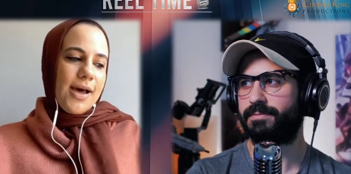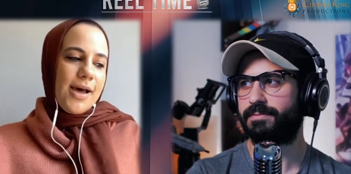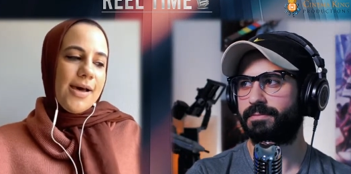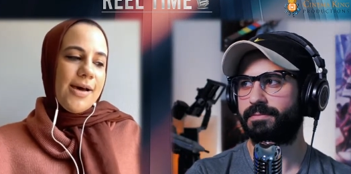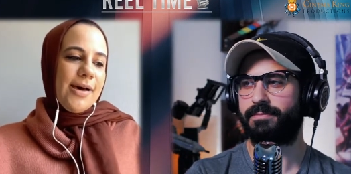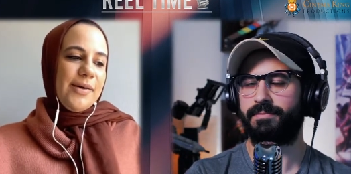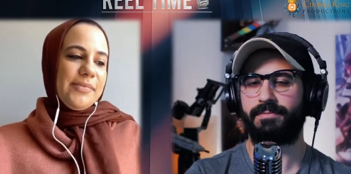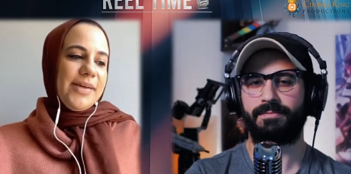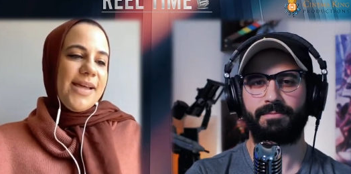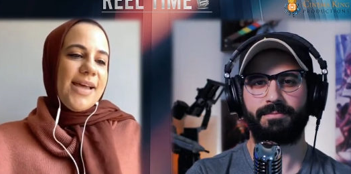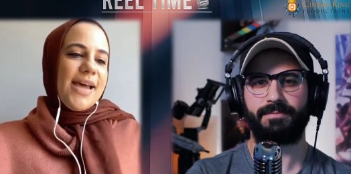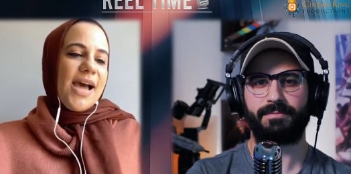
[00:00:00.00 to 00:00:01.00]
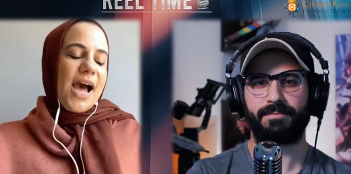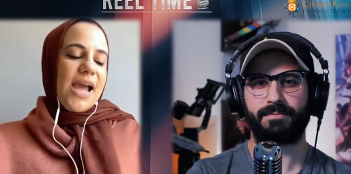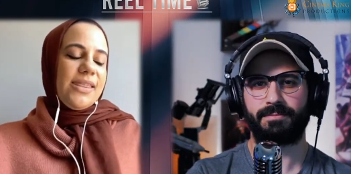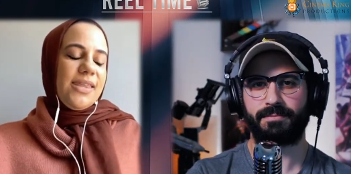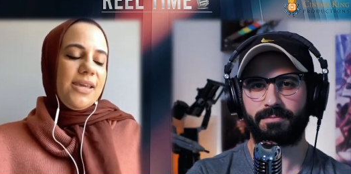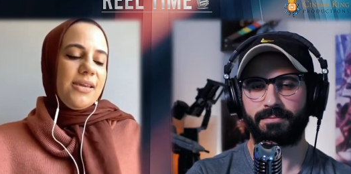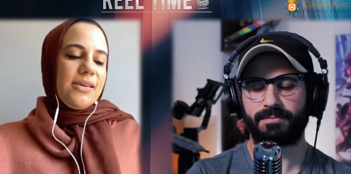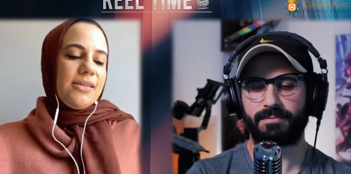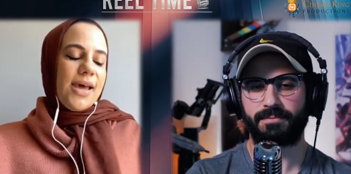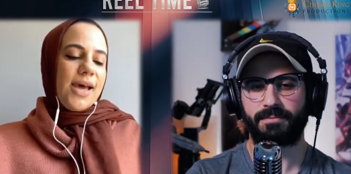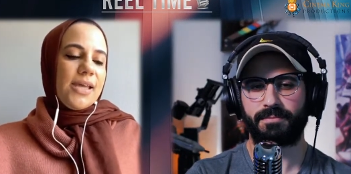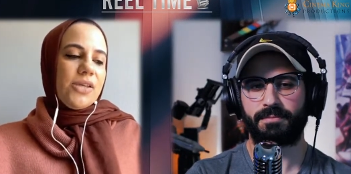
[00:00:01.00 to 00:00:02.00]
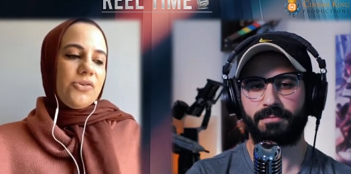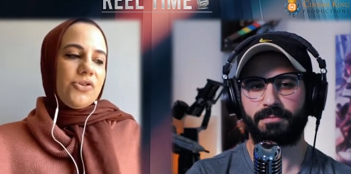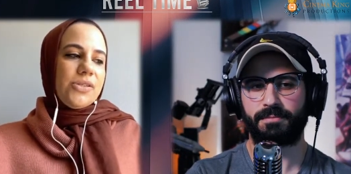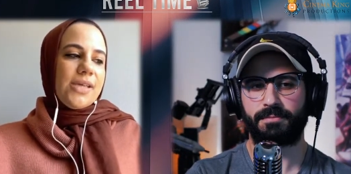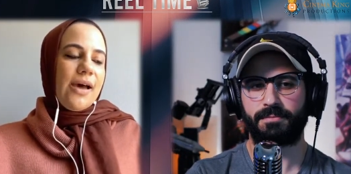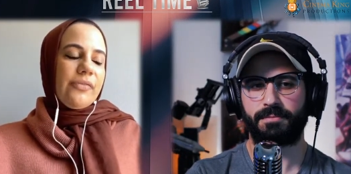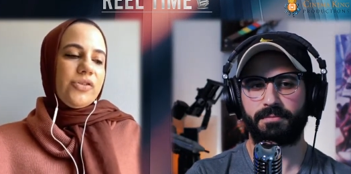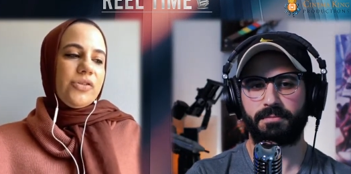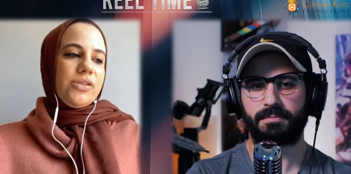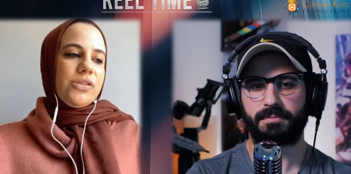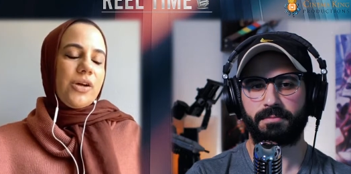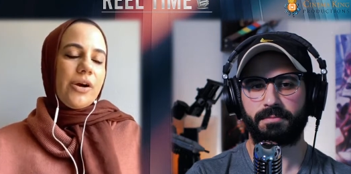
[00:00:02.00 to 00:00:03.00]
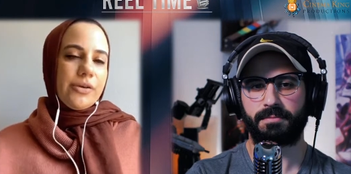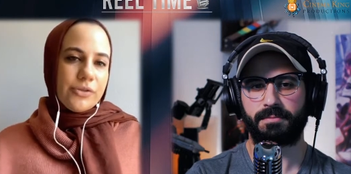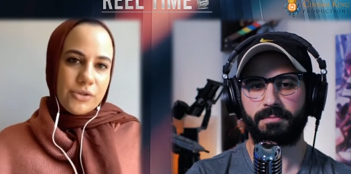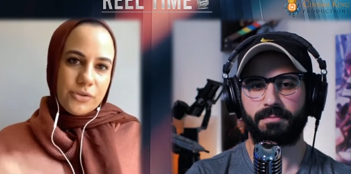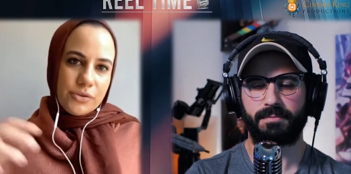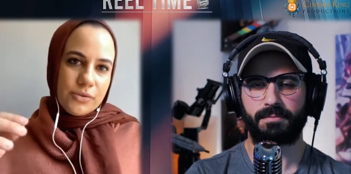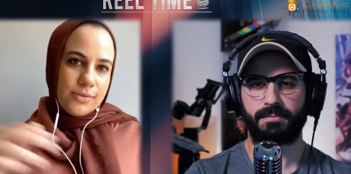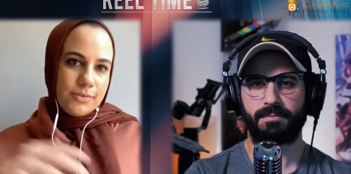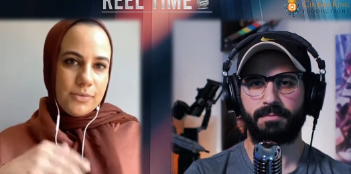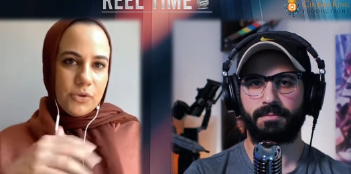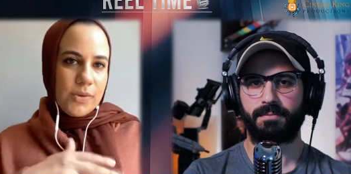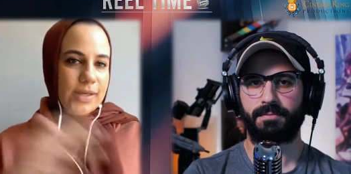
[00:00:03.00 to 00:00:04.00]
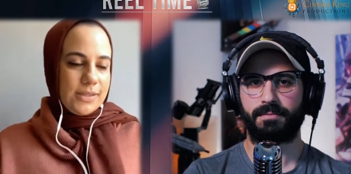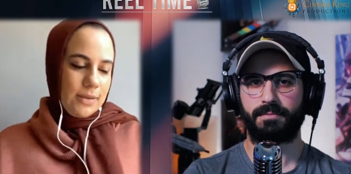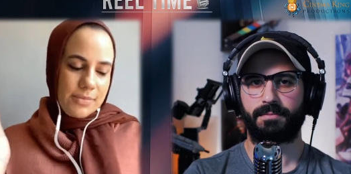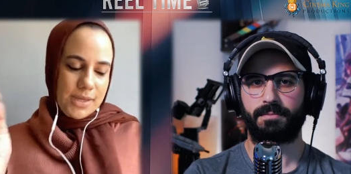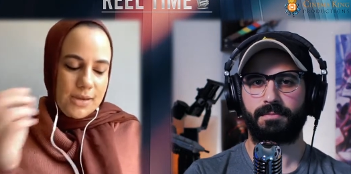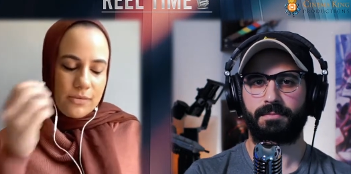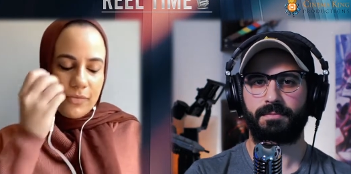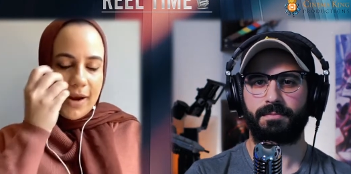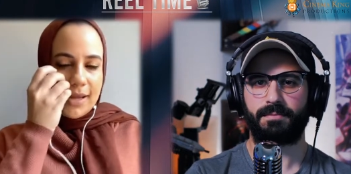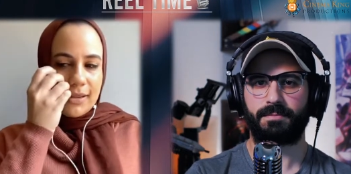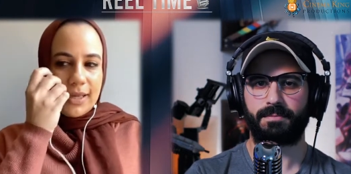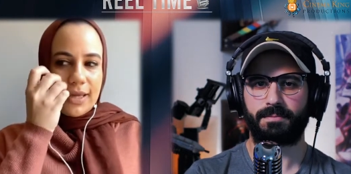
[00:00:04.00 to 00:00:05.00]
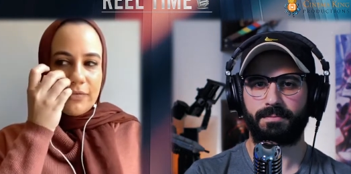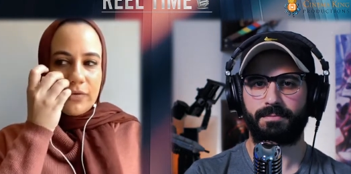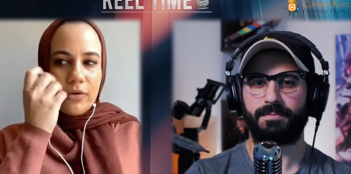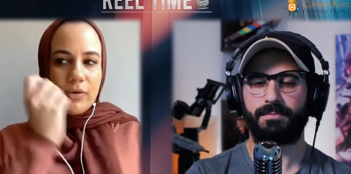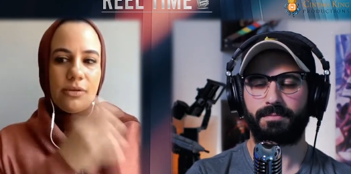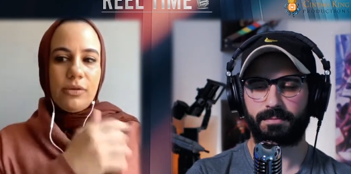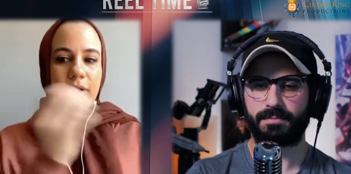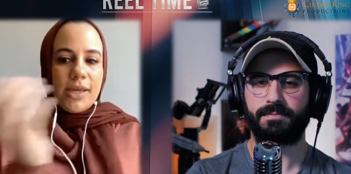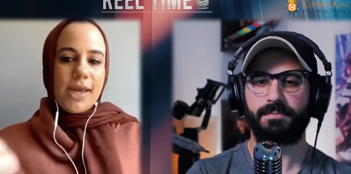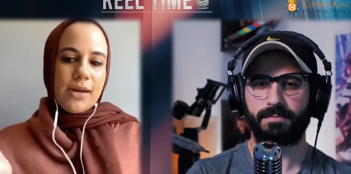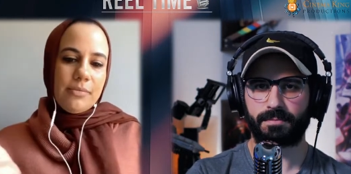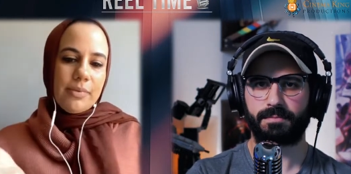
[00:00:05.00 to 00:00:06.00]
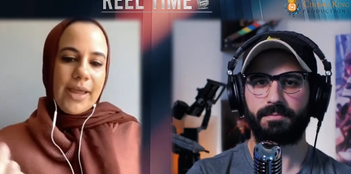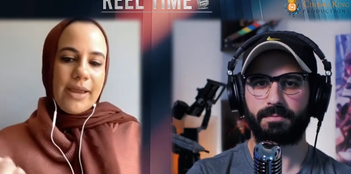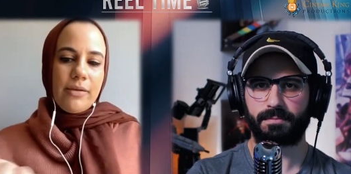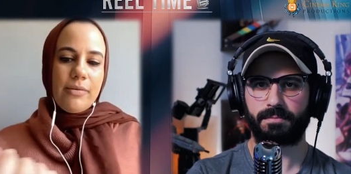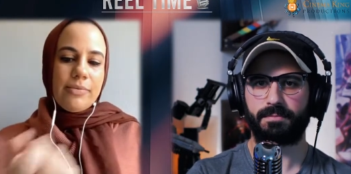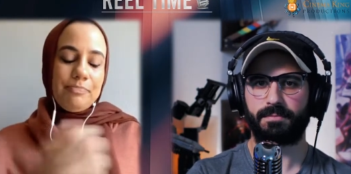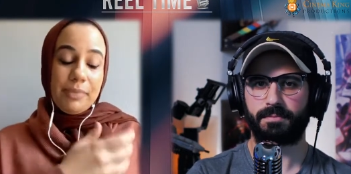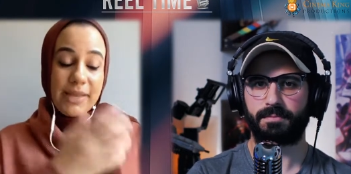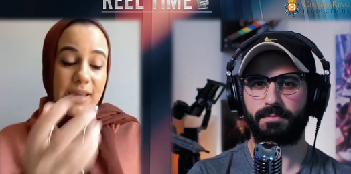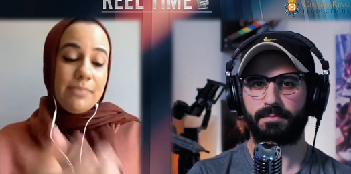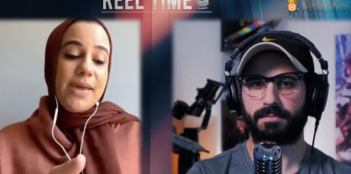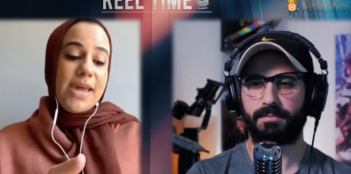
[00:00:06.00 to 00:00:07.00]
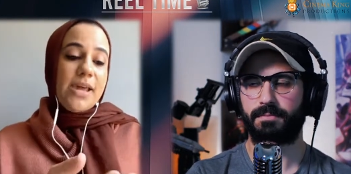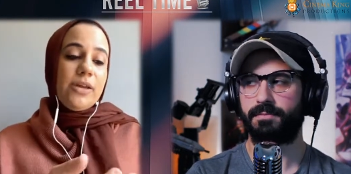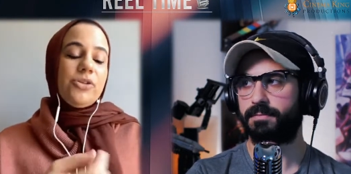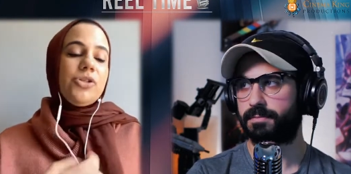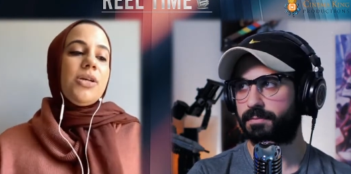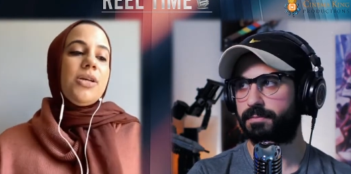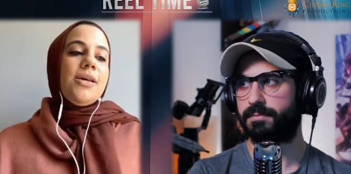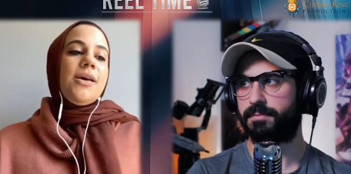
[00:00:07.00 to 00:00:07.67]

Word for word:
Speaker 1: Um, I think that you just have to start doing something, right? Like if you're looking at a blank blank page,